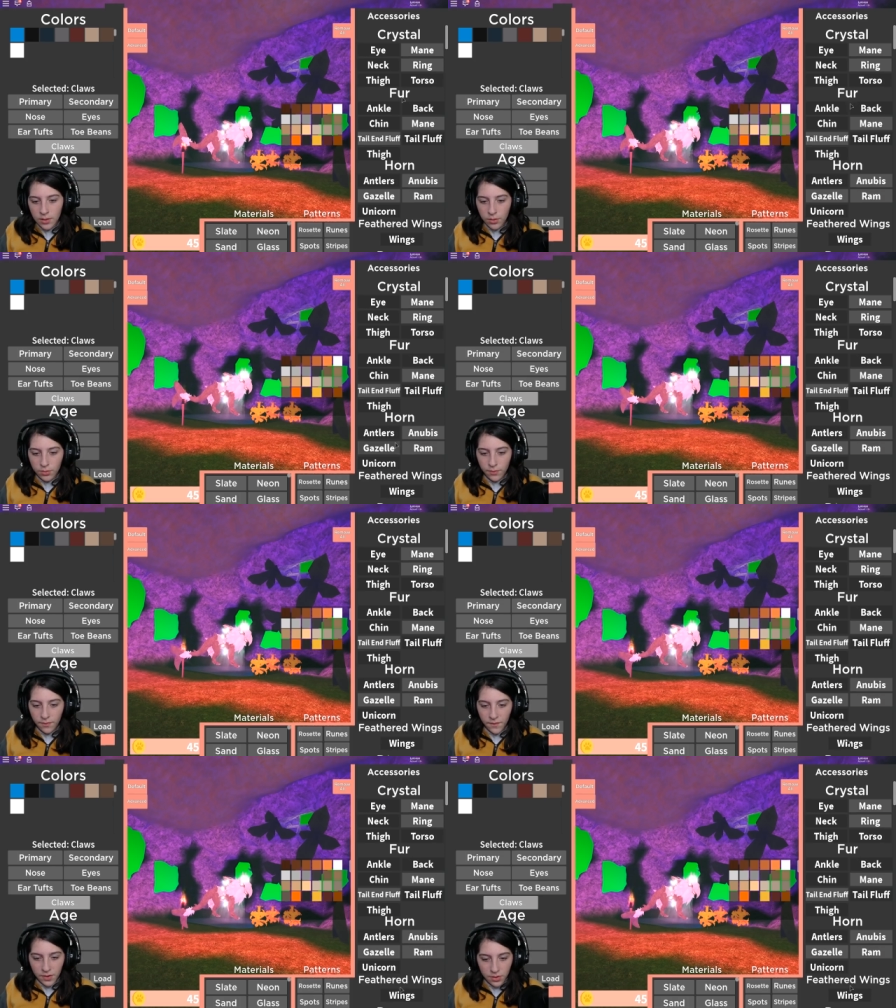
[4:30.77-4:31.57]
Oh,
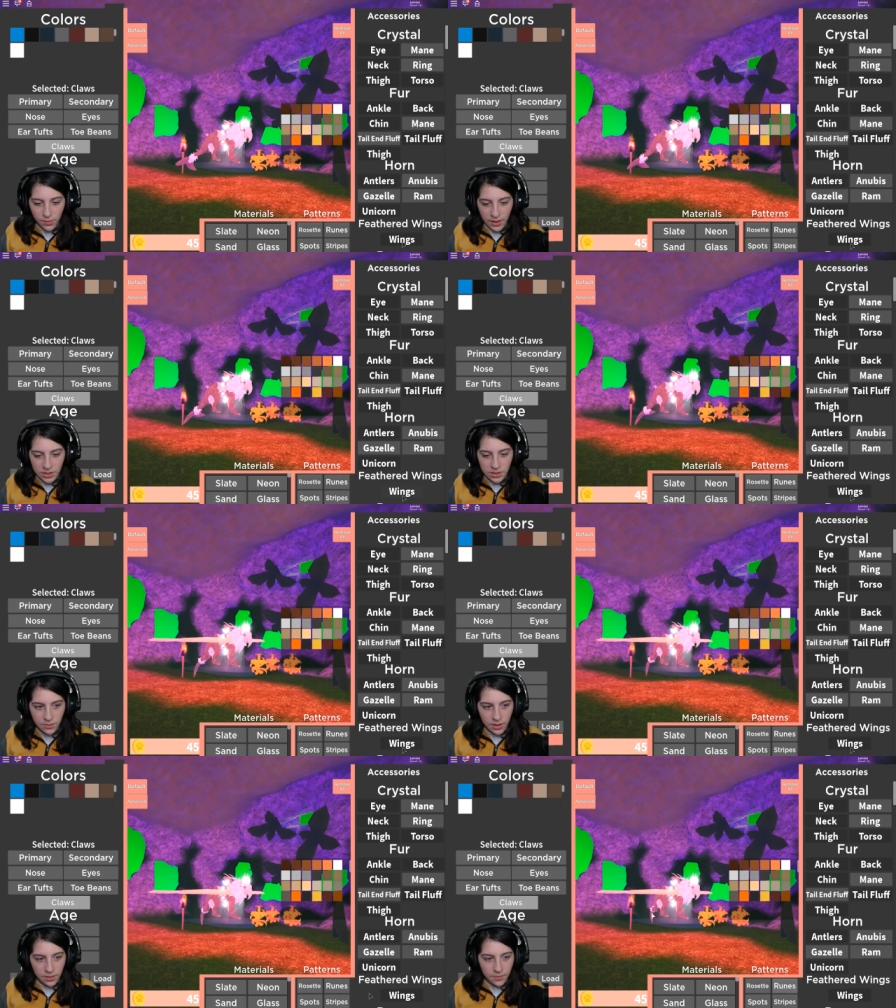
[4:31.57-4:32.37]
found the wings. There
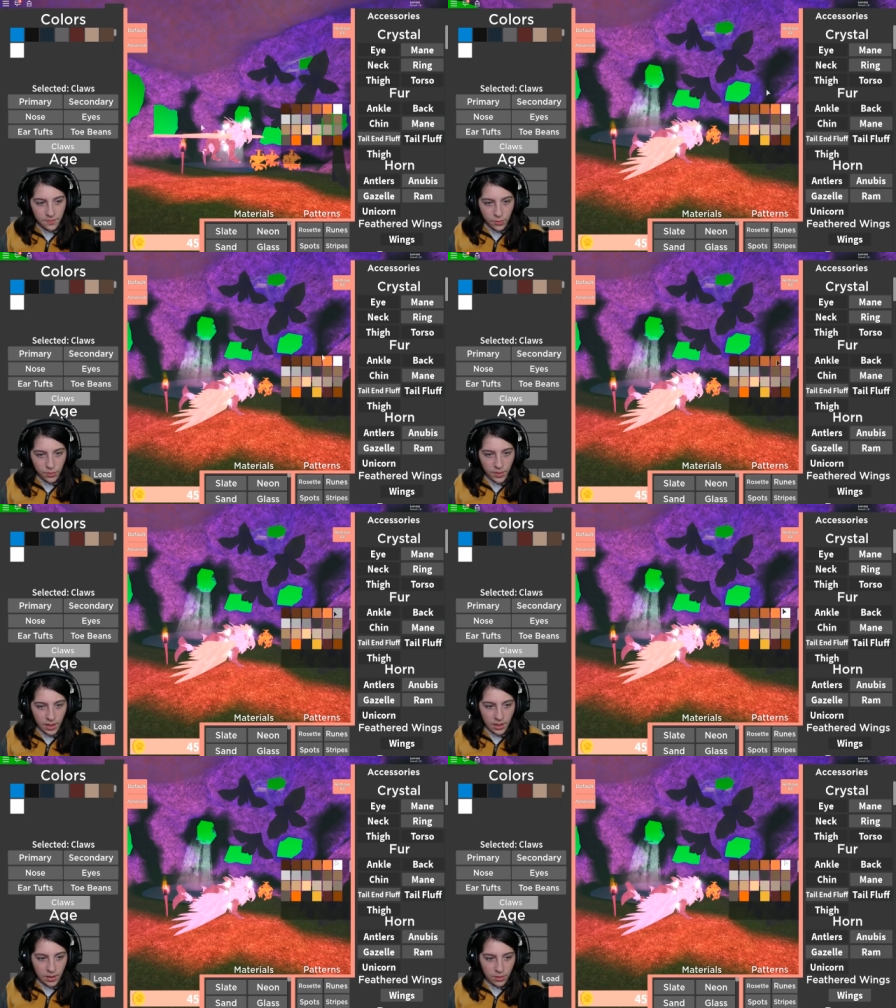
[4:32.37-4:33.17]
we go. We'll
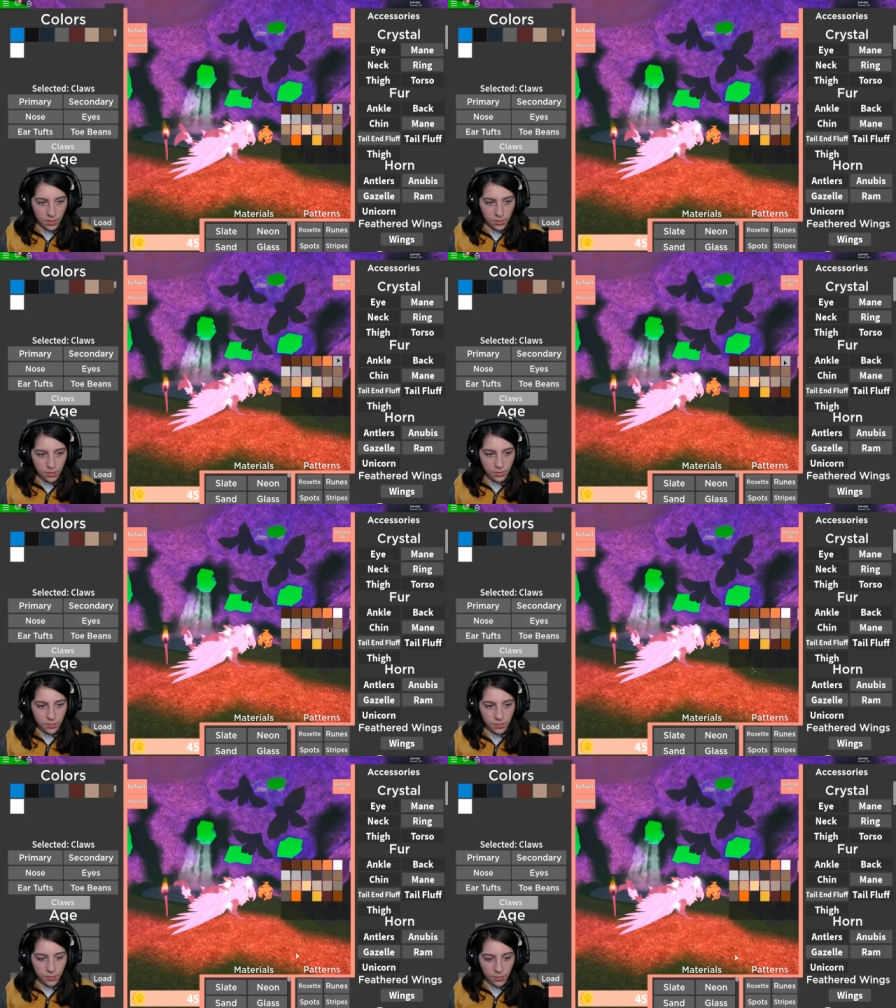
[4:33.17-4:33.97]
make
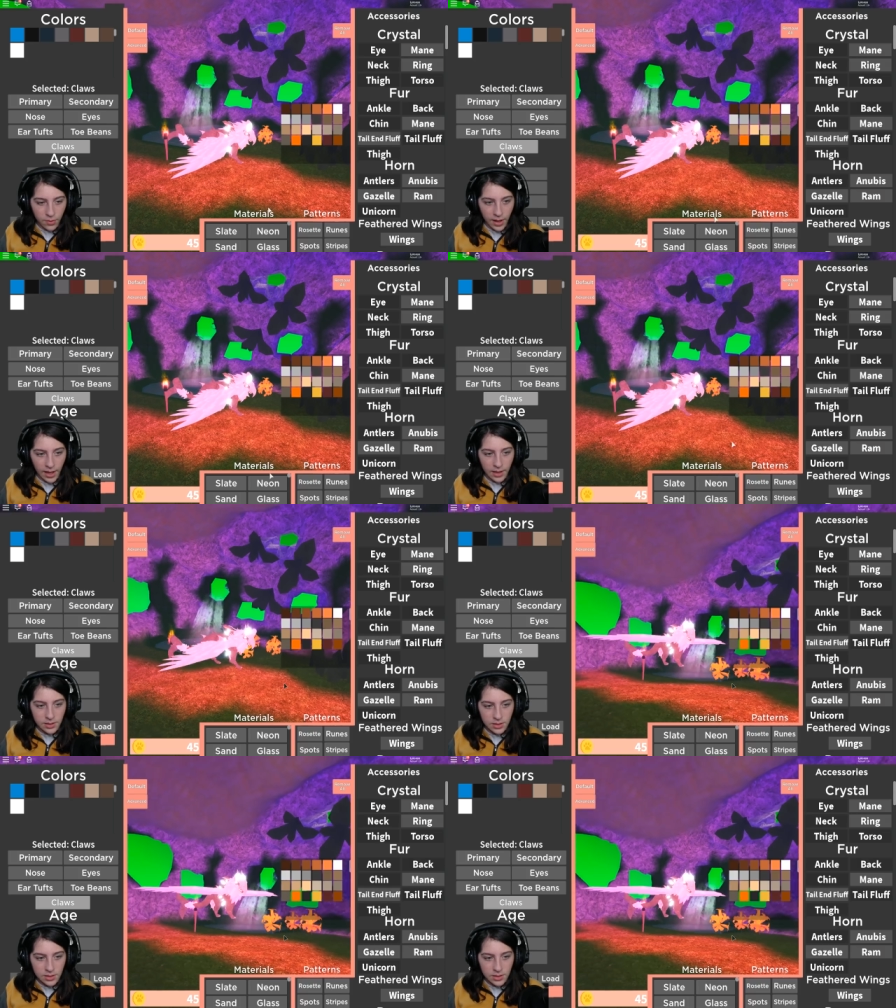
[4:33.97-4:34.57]
you white.